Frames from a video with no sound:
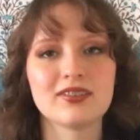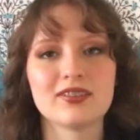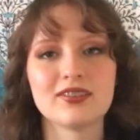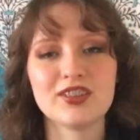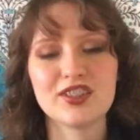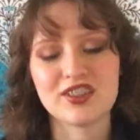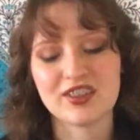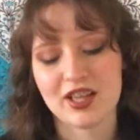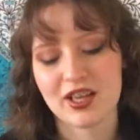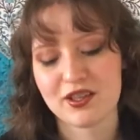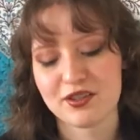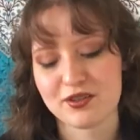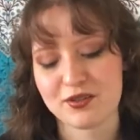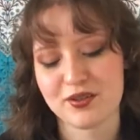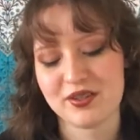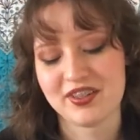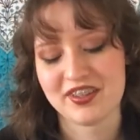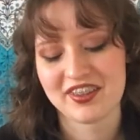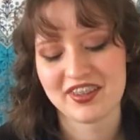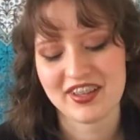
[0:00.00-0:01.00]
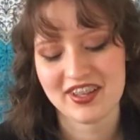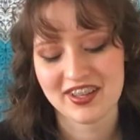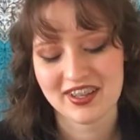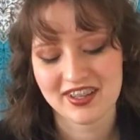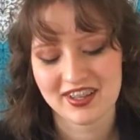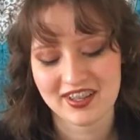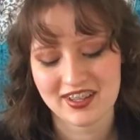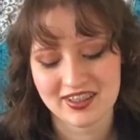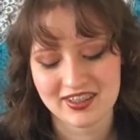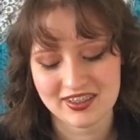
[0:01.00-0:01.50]
just that sort of thing.
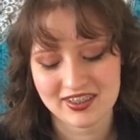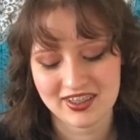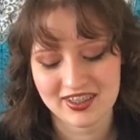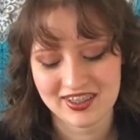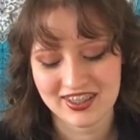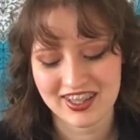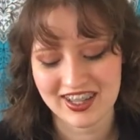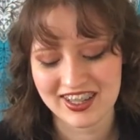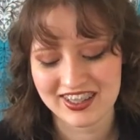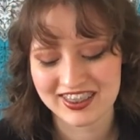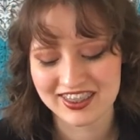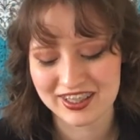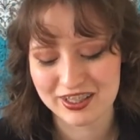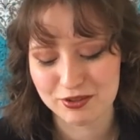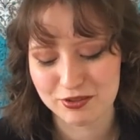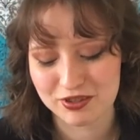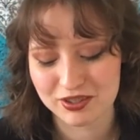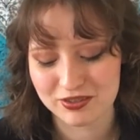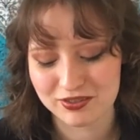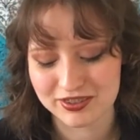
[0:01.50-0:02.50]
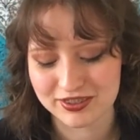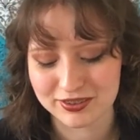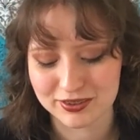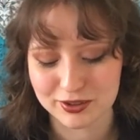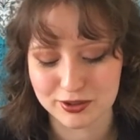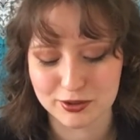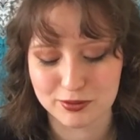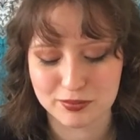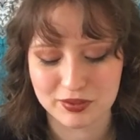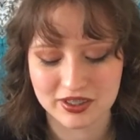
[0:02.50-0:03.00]
And I think one of his
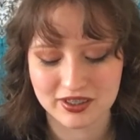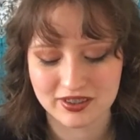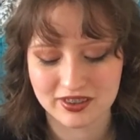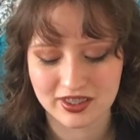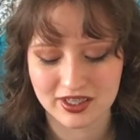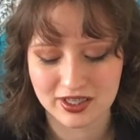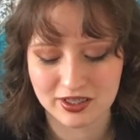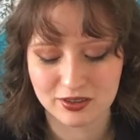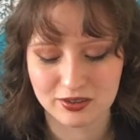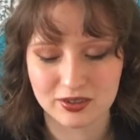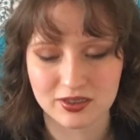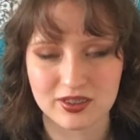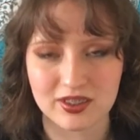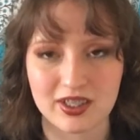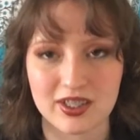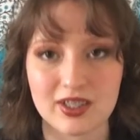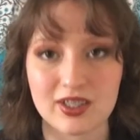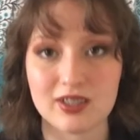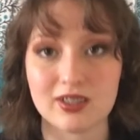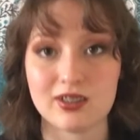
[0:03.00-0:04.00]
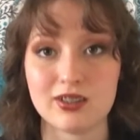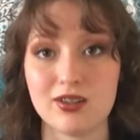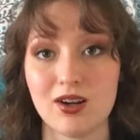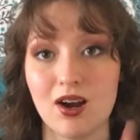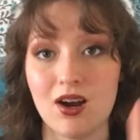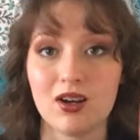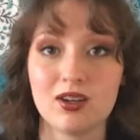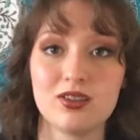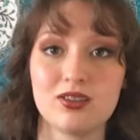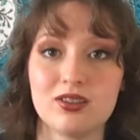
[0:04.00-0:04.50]
other big things is like
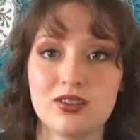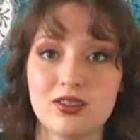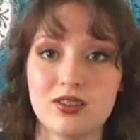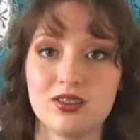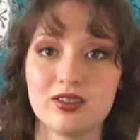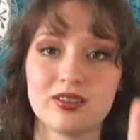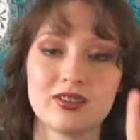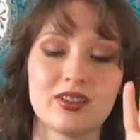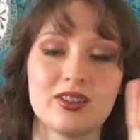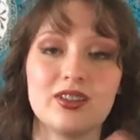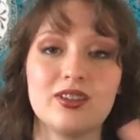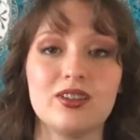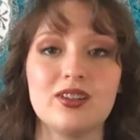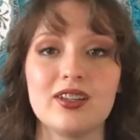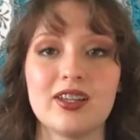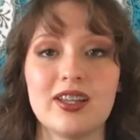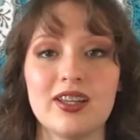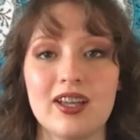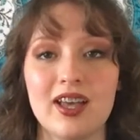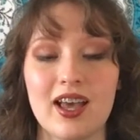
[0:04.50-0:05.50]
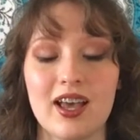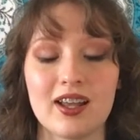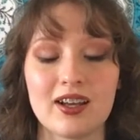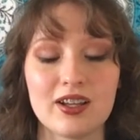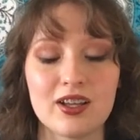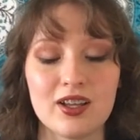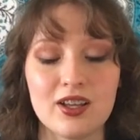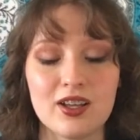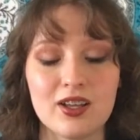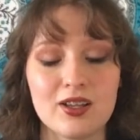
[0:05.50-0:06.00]
doctors and looking at
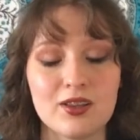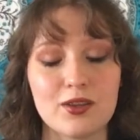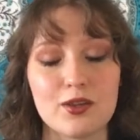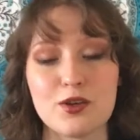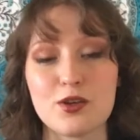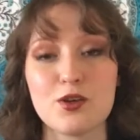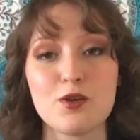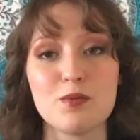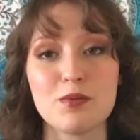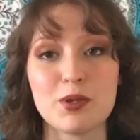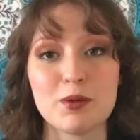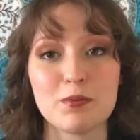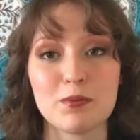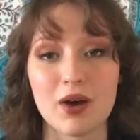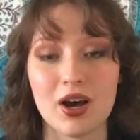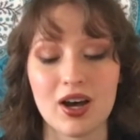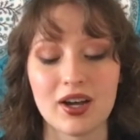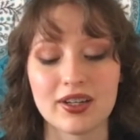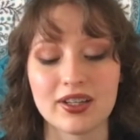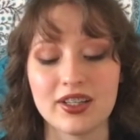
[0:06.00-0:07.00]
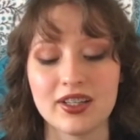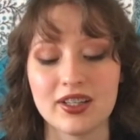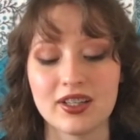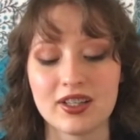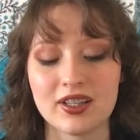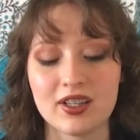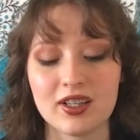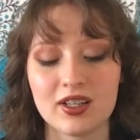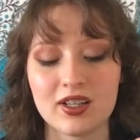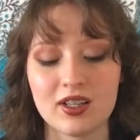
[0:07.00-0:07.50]
the human body.
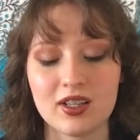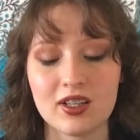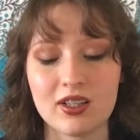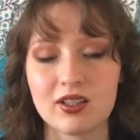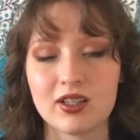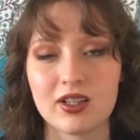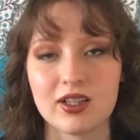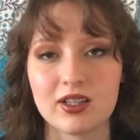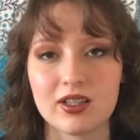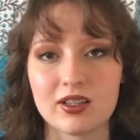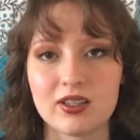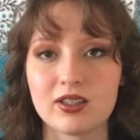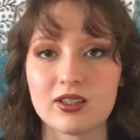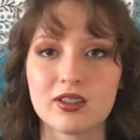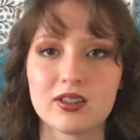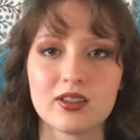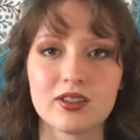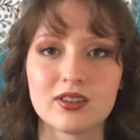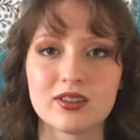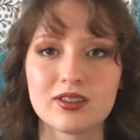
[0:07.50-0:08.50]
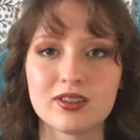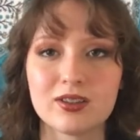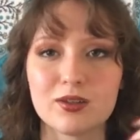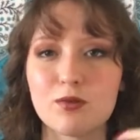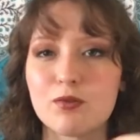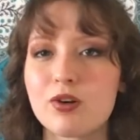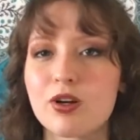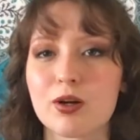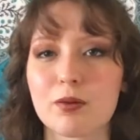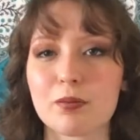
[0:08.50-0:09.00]
Like,
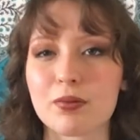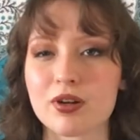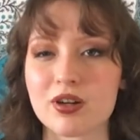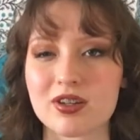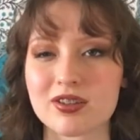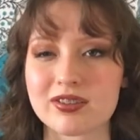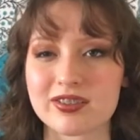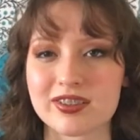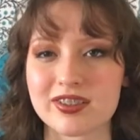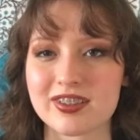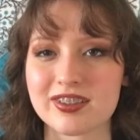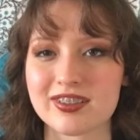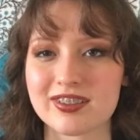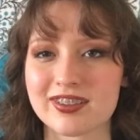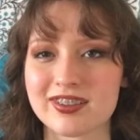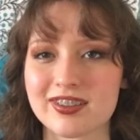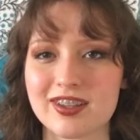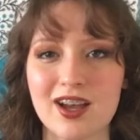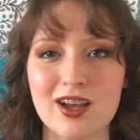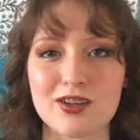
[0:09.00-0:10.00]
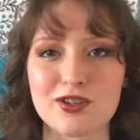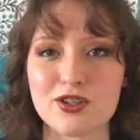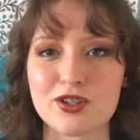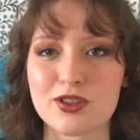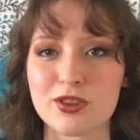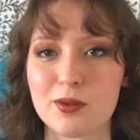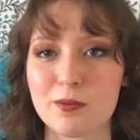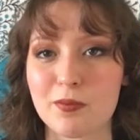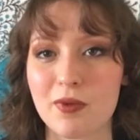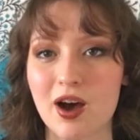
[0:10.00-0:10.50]
we're a person, not
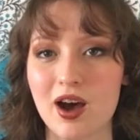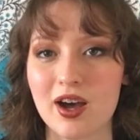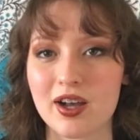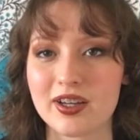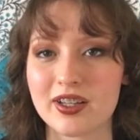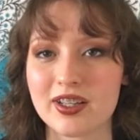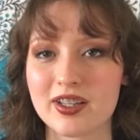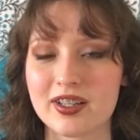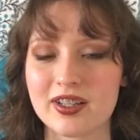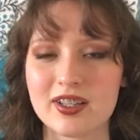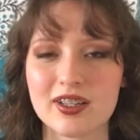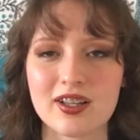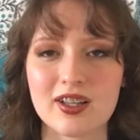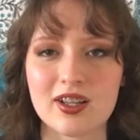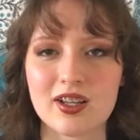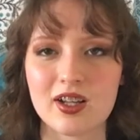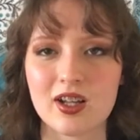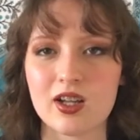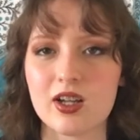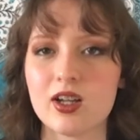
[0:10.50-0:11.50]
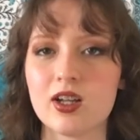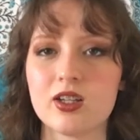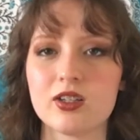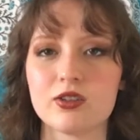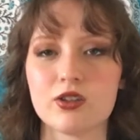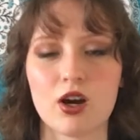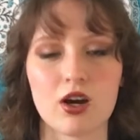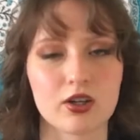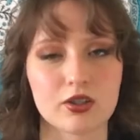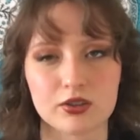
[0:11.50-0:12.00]
just the body.
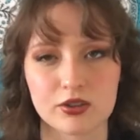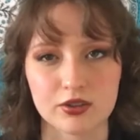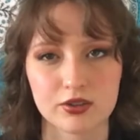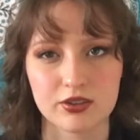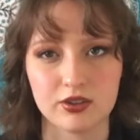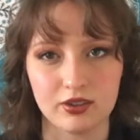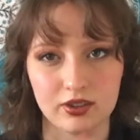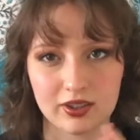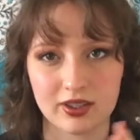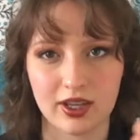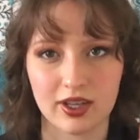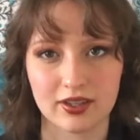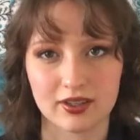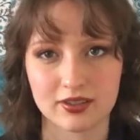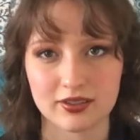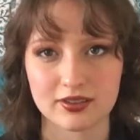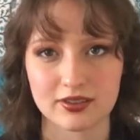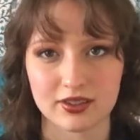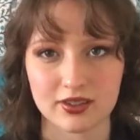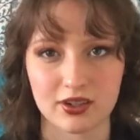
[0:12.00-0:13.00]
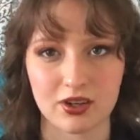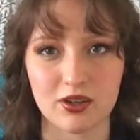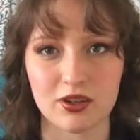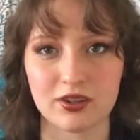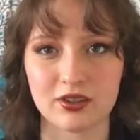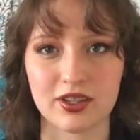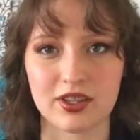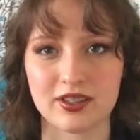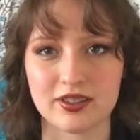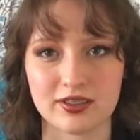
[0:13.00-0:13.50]
Doctors look at us and all
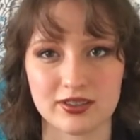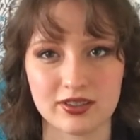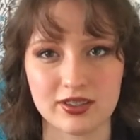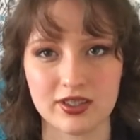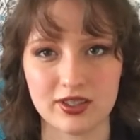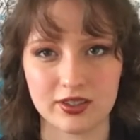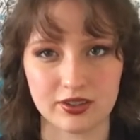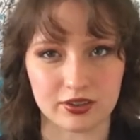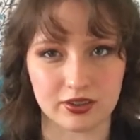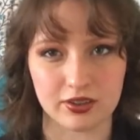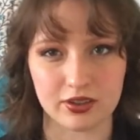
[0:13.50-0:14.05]
they see is an